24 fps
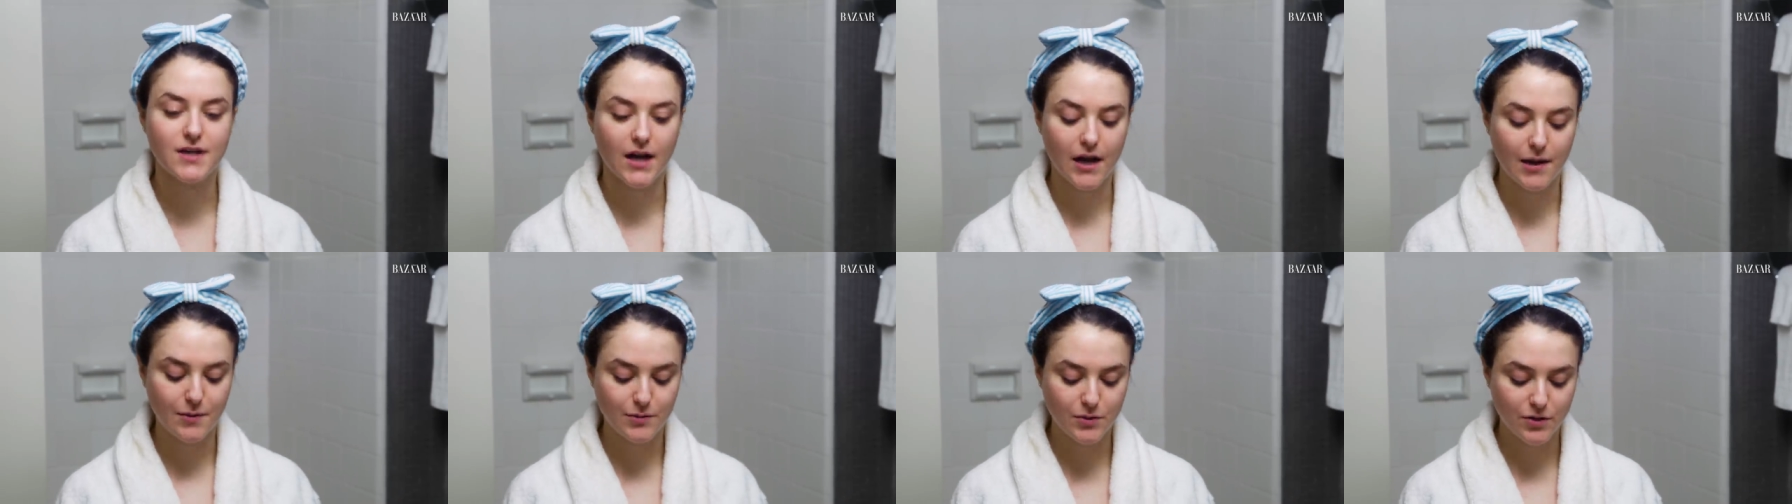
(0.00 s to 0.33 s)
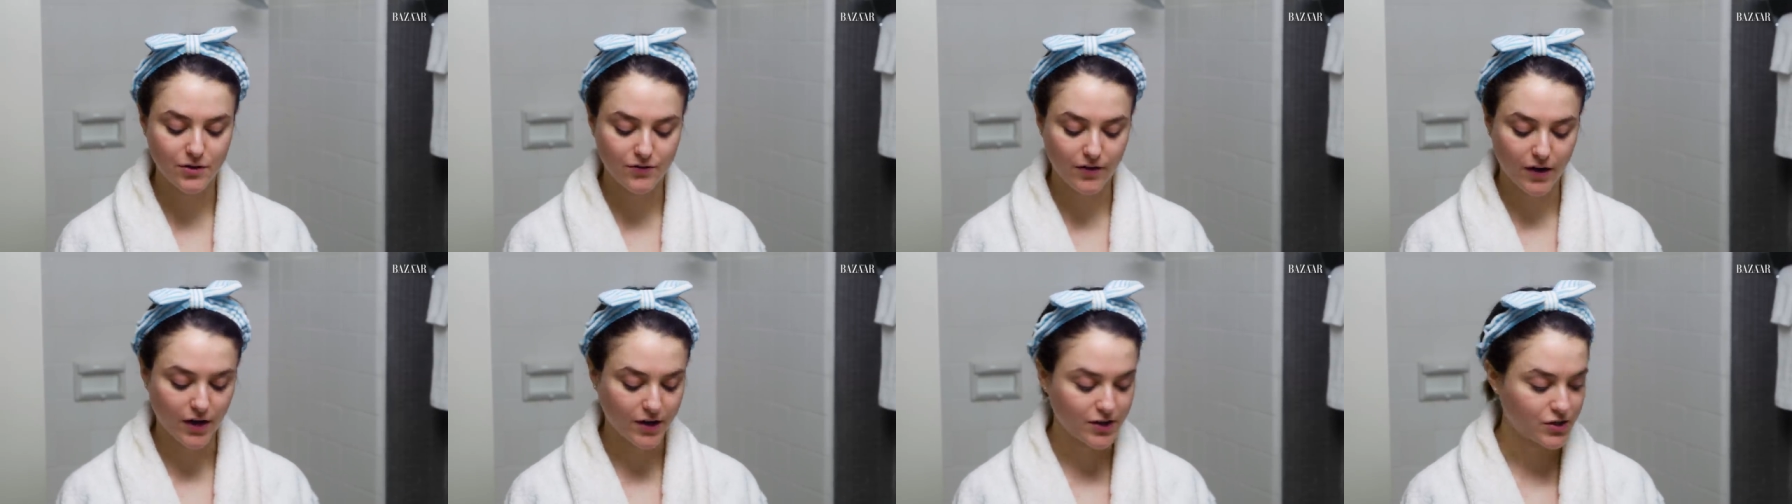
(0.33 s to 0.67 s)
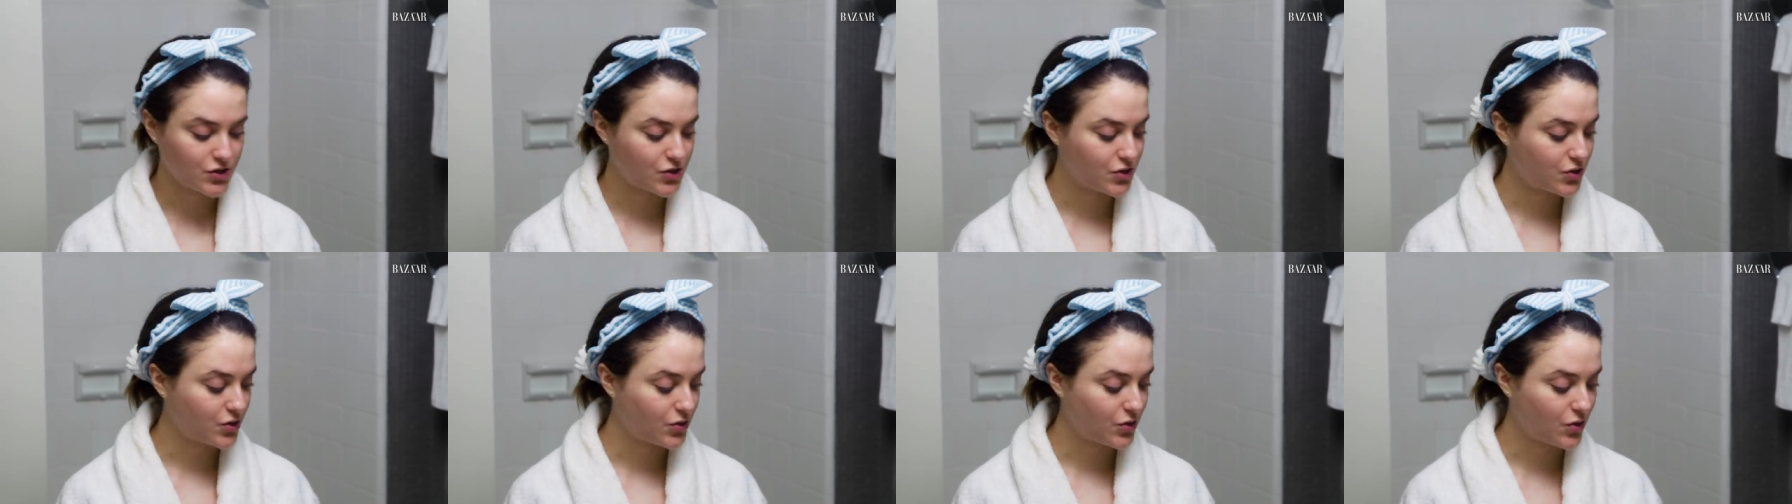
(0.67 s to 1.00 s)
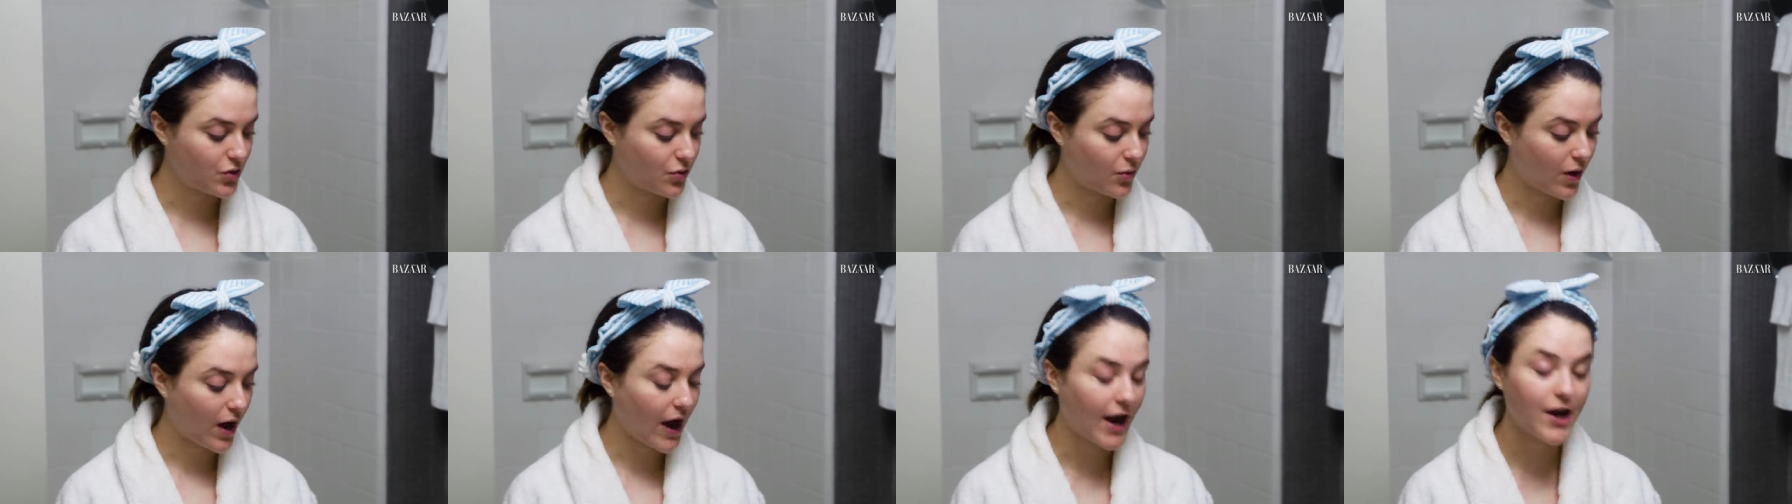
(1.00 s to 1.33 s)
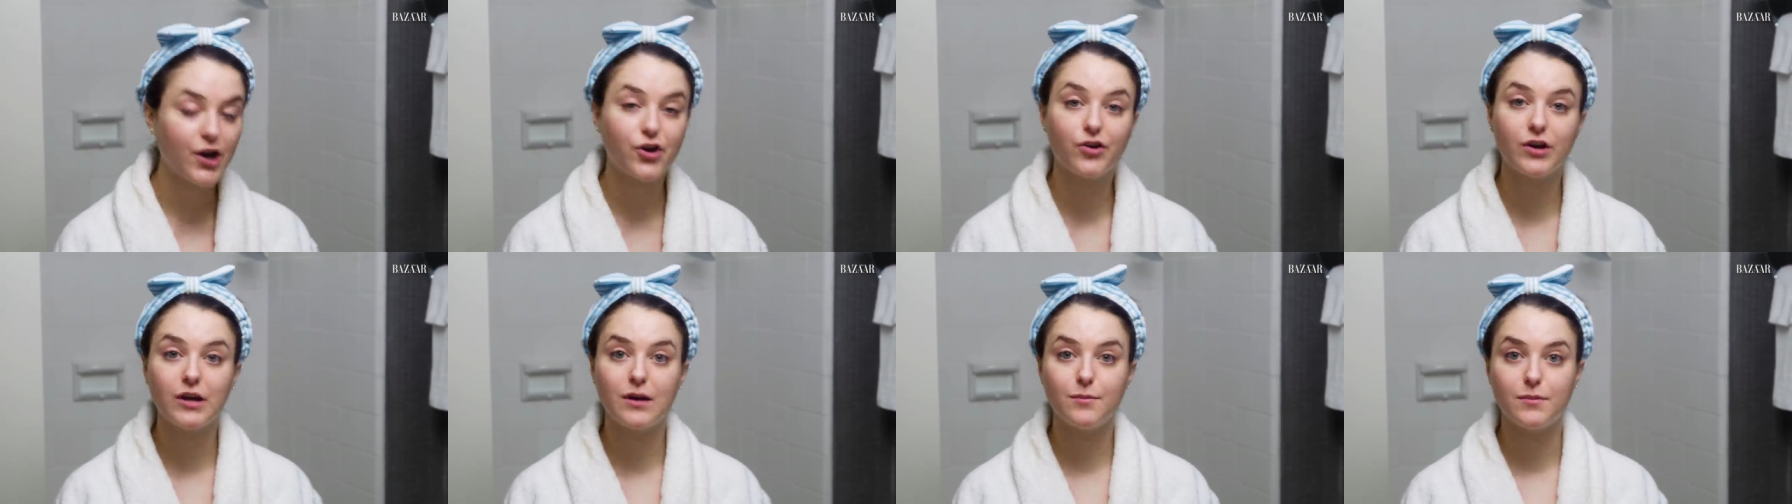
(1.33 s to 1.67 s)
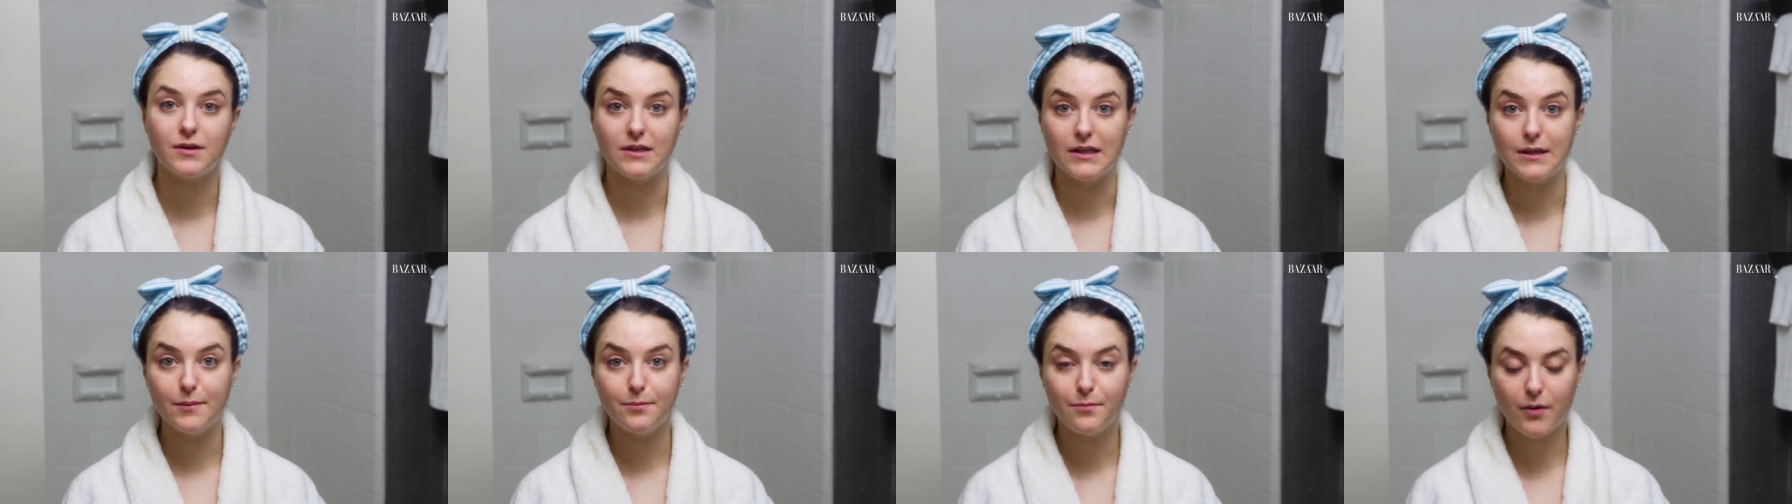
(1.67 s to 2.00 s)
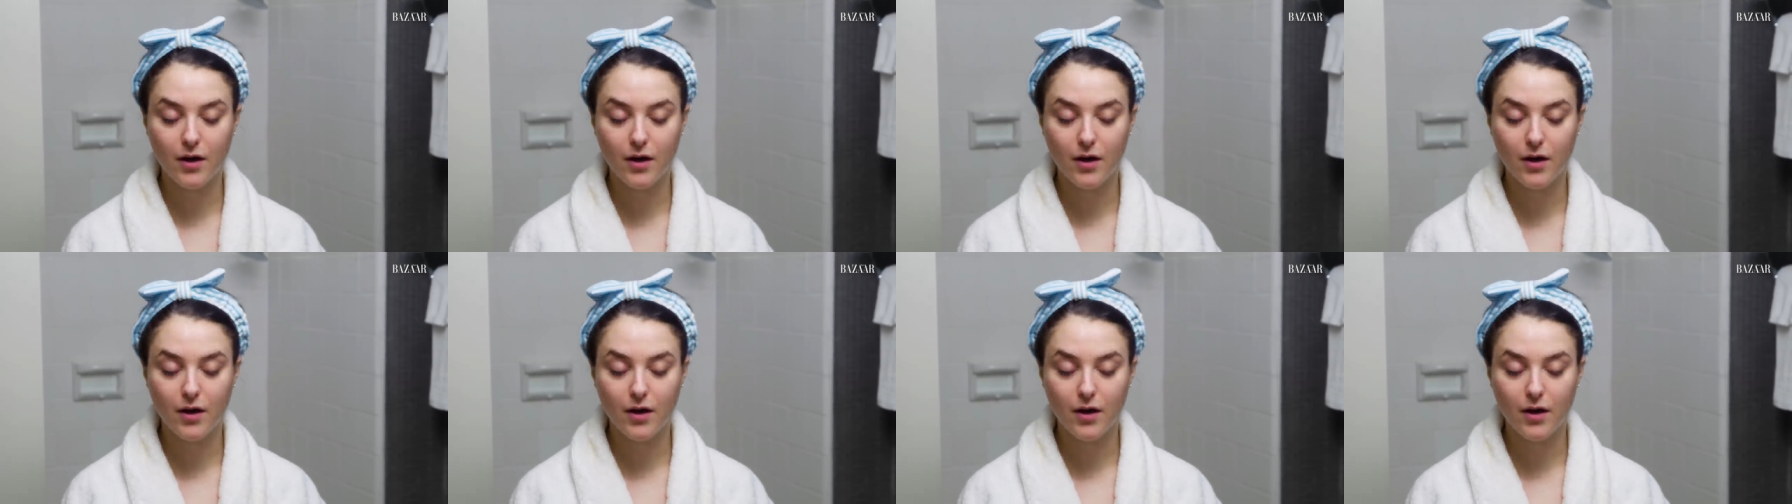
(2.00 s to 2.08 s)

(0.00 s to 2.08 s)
I move on to eye cream and lip